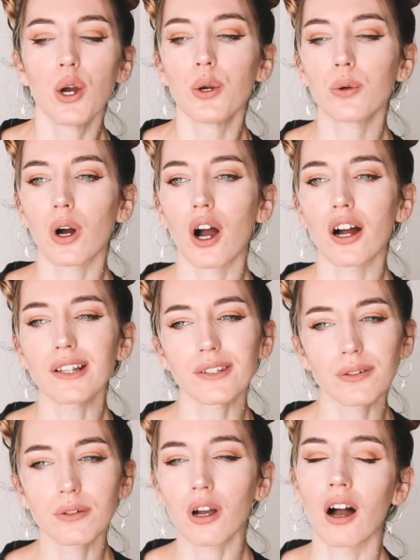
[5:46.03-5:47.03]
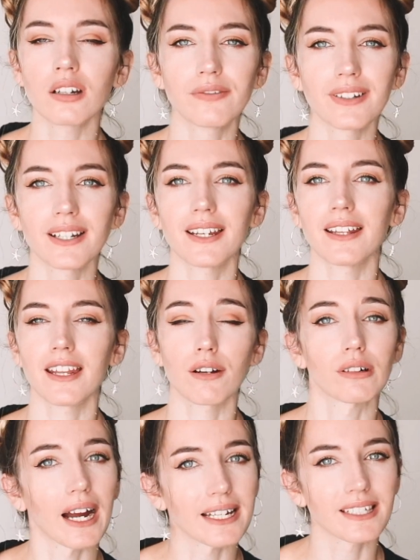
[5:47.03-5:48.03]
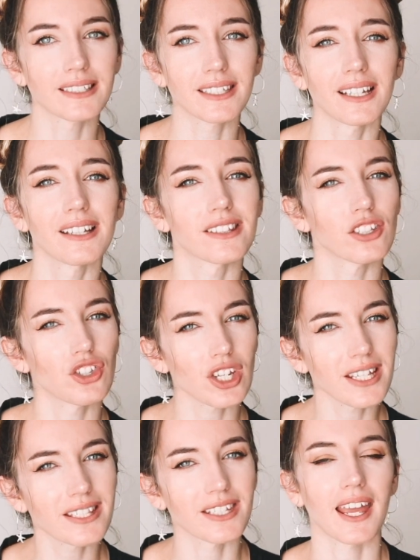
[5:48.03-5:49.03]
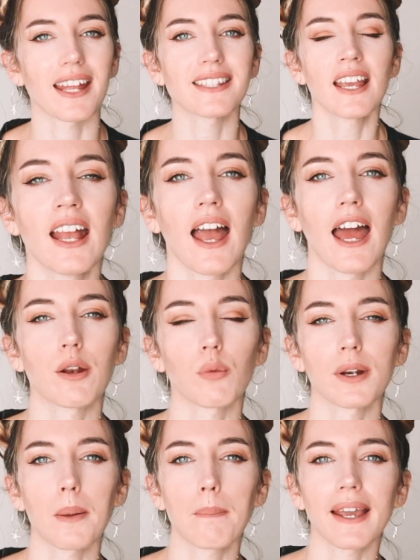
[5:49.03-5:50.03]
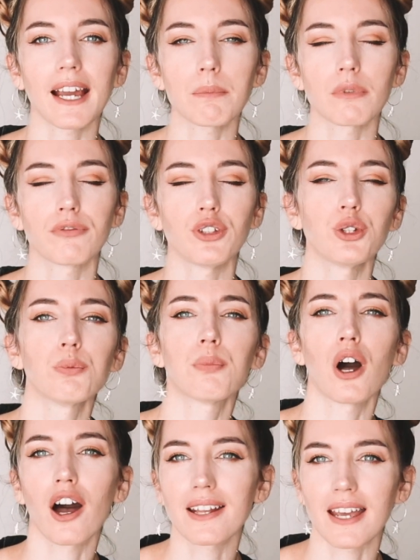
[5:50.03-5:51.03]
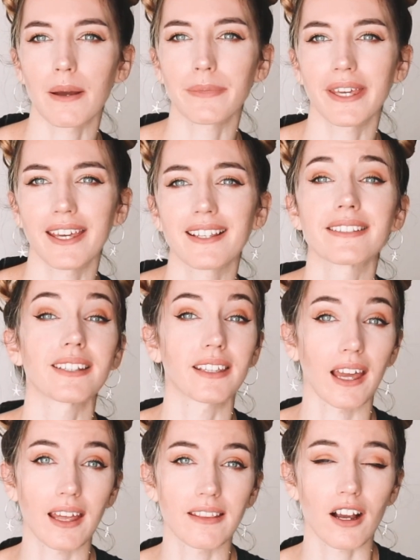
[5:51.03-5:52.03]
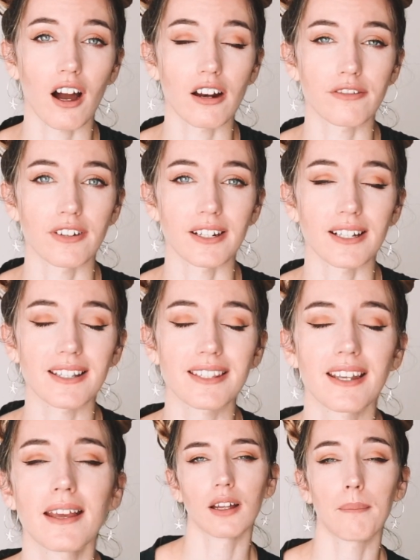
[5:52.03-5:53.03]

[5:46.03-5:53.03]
who aren't too confident in their writing skills just yet and want to pick up a few part-time gigs to gain their confidence.